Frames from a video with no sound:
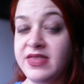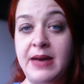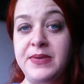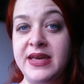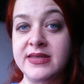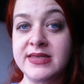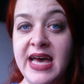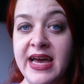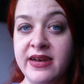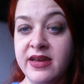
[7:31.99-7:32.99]
That being
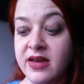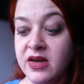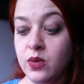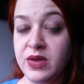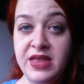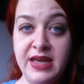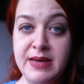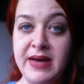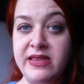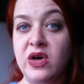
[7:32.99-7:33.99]
said, with
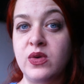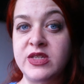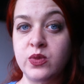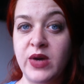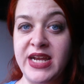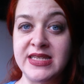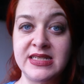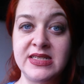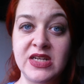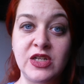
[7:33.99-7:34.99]
hitting my lowest weight as
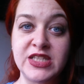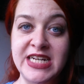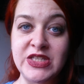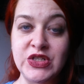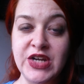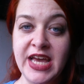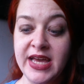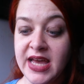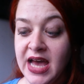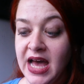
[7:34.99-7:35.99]
an adult
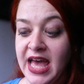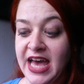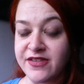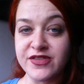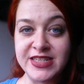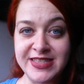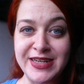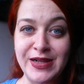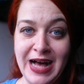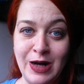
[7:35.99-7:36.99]
yesterday, every
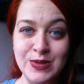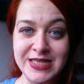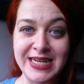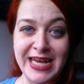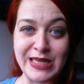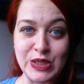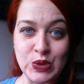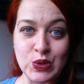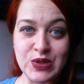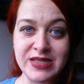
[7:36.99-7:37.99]
single ounce that I
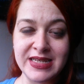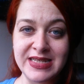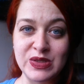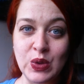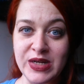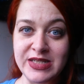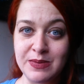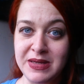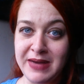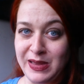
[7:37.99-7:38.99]
lose is going
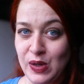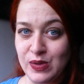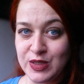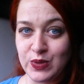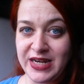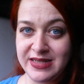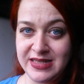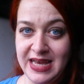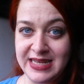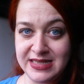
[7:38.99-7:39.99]
to be my lowest weight
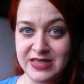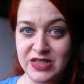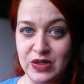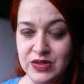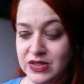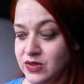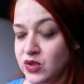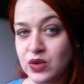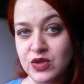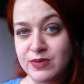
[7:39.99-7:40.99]
as an adult.
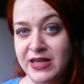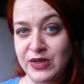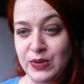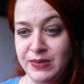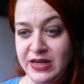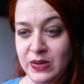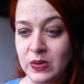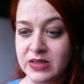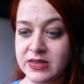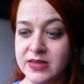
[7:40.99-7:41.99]
So those are my little mini
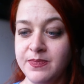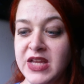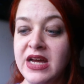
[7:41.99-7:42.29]
goals.